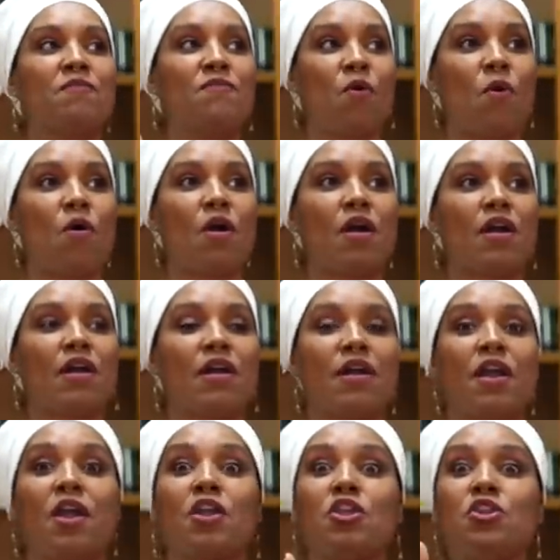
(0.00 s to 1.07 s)
for
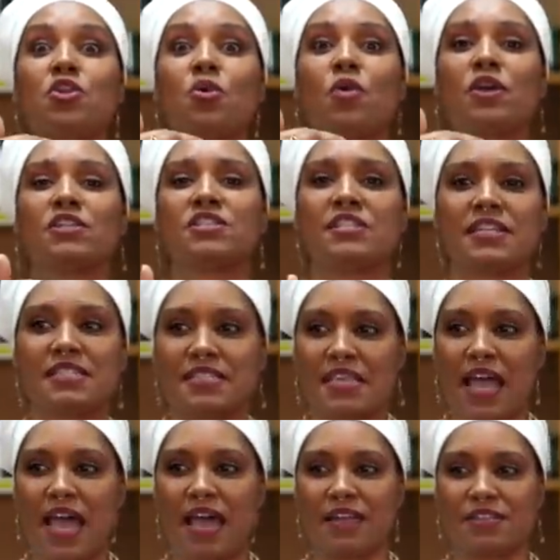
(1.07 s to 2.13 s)
your
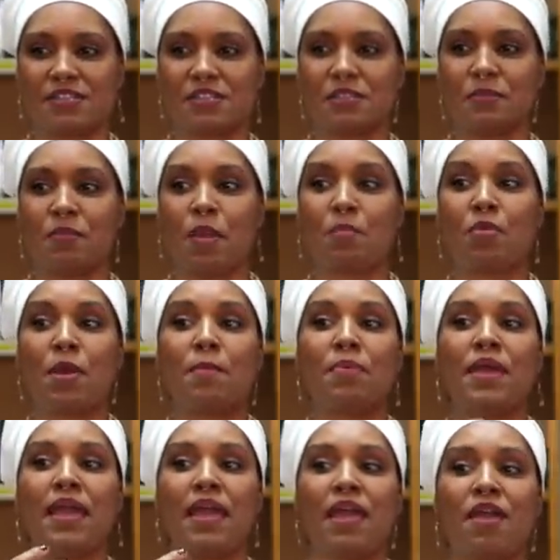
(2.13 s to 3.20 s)
success.
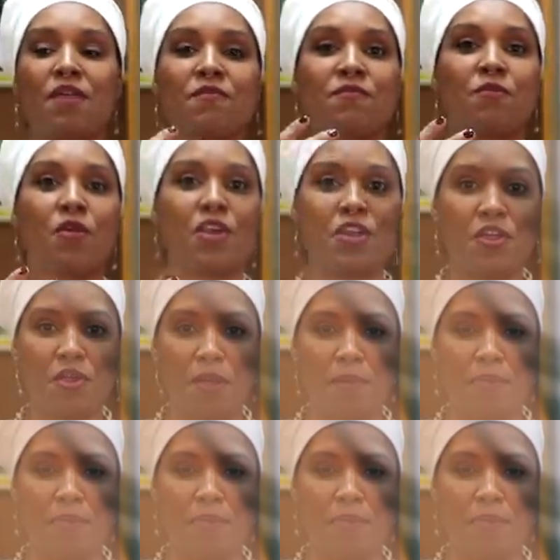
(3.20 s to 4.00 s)
Prepare for your